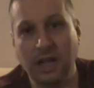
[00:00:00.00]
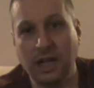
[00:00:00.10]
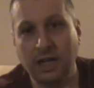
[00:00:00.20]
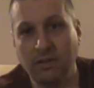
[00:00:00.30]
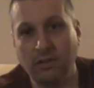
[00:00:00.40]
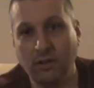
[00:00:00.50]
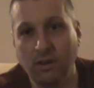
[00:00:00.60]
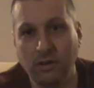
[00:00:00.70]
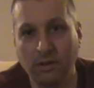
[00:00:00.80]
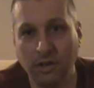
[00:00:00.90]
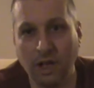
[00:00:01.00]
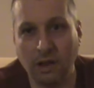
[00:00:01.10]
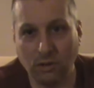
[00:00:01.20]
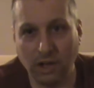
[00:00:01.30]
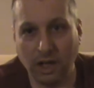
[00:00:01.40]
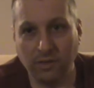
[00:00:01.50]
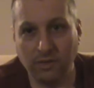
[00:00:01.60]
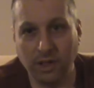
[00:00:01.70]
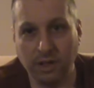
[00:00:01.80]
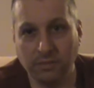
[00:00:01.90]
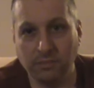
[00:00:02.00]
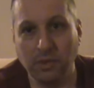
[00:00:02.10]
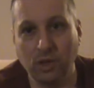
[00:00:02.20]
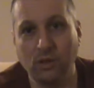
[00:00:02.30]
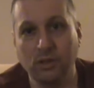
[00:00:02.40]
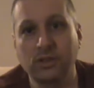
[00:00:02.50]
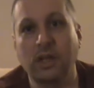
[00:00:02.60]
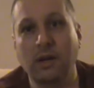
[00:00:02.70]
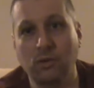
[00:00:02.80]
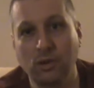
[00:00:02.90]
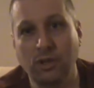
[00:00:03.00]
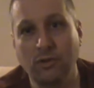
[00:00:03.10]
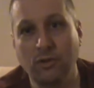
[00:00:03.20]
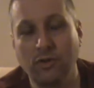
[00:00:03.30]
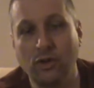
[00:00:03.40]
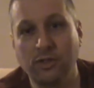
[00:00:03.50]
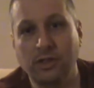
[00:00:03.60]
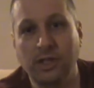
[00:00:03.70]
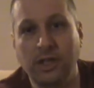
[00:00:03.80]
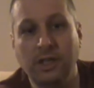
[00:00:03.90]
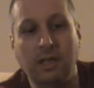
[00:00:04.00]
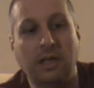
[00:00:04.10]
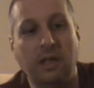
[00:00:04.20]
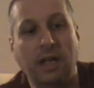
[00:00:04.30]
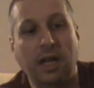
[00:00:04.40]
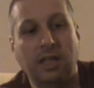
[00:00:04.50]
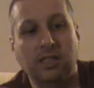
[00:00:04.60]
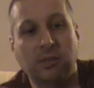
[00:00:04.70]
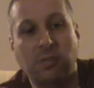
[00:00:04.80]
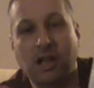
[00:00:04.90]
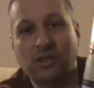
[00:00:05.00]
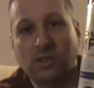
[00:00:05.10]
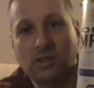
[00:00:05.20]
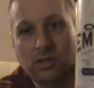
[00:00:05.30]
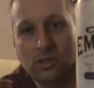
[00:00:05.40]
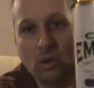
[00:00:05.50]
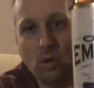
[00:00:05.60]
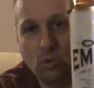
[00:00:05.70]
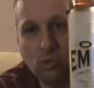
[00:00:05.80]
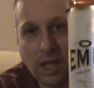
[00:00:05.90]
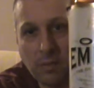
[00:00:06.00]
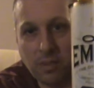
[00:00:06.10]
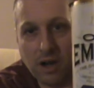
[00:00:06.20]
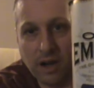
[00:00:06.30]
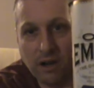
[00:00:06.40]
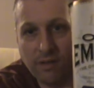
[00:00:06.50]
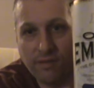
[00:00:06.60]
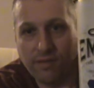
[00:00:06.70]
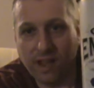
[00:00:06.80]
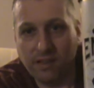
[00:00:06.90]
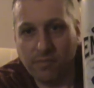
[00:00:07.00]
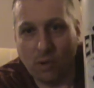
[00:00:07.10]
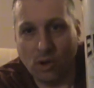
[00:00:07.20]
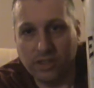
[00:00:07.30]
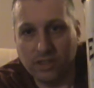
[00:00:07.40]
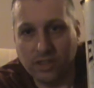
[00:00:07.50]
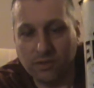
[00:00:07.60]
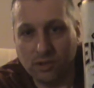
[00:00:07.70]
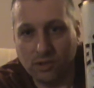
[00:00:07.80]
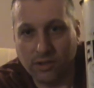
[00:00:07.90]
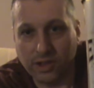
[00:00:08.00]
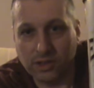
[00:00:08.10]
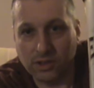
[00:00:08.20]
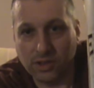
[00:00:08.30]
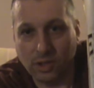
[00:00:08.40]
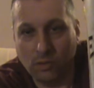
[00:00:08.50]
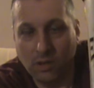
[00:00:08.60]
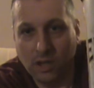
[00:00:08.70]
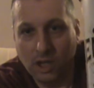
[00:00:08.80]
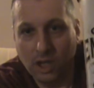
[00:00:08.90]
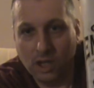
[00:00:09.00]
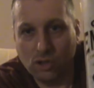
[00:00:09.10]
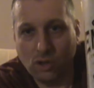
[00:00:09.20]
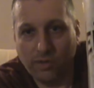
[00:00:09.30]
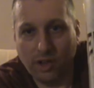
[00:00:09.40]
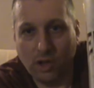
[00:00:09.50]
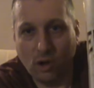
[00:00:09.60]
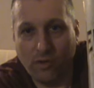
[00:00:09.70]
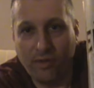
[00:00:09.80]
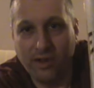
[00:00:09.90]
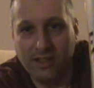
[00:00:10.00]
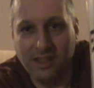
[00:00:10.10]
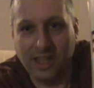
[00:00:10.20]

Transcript: and I thought I'm going to have that because I'm going to review it tonight. And it's a Marston's Old Empire, 5.7 on the Richter scale it's not very often